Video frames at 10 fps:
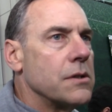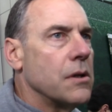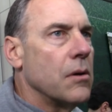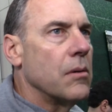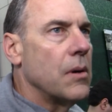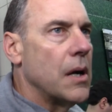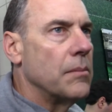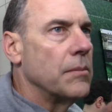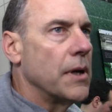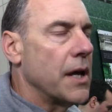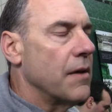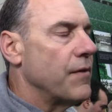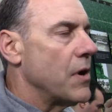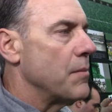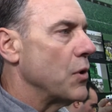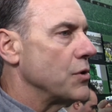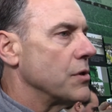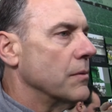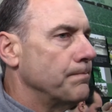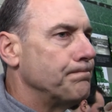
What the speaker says: So, again, very emotional.